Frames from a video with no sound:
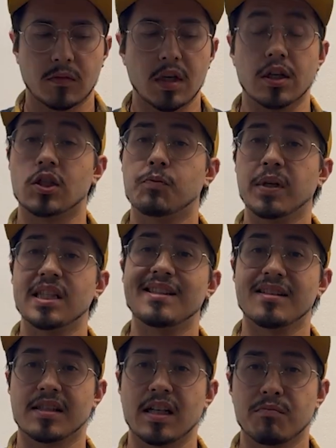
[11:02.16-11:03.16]
It splits the
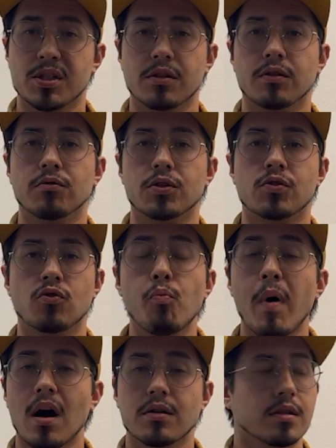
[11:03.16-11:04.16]
stems into its two
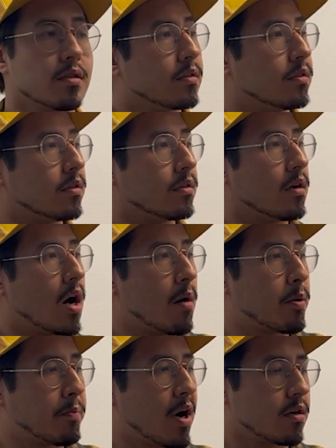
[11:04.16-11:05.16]
parts, the
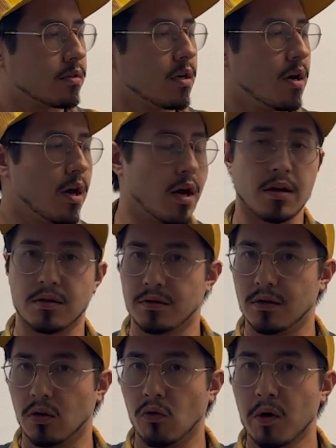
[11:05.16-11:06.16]
upper part and
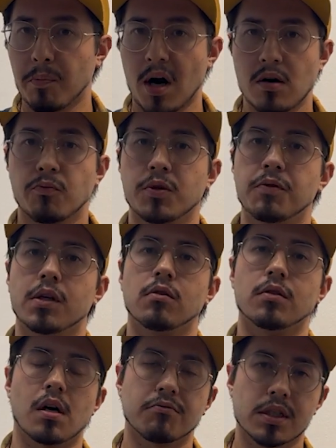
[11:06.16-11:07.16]
the lower part, which we call
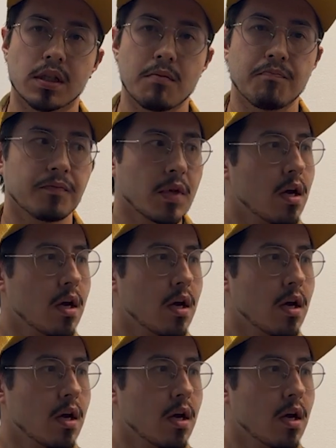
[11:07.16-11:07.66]
down stem.